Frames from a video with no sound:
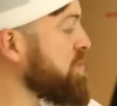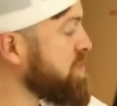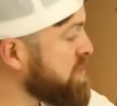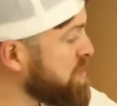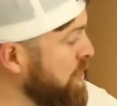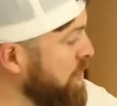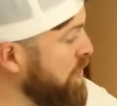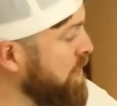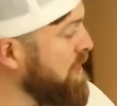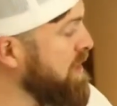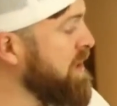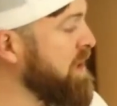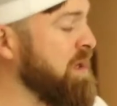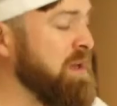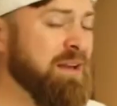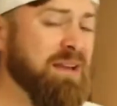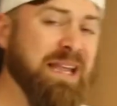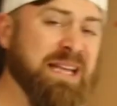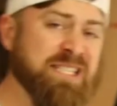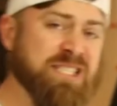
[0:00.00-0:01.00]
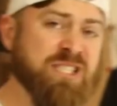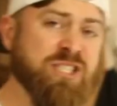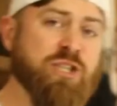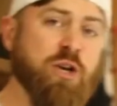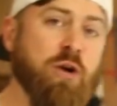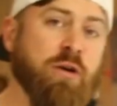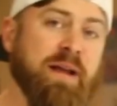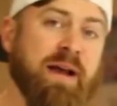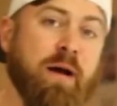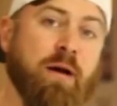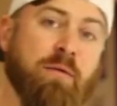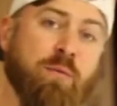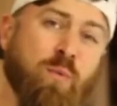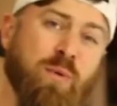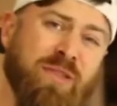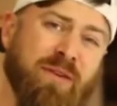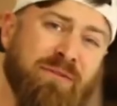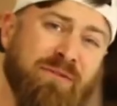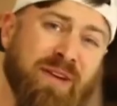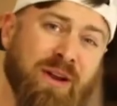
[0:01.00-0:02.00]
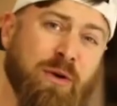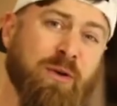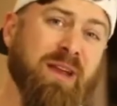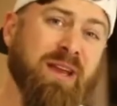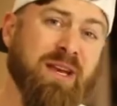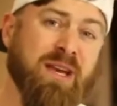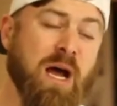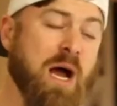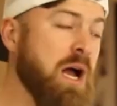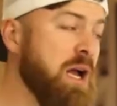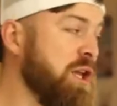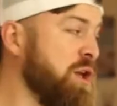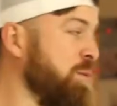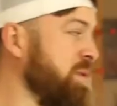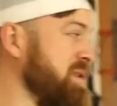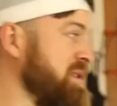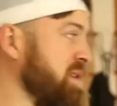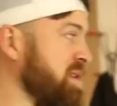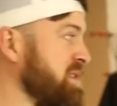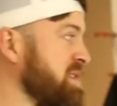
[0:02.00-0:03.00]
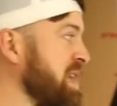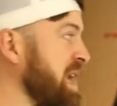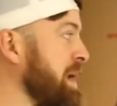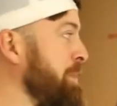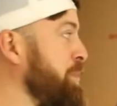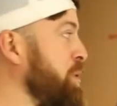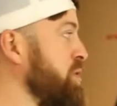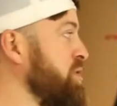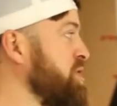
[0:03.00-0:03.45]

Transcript: So let's start out with a very innocuous example.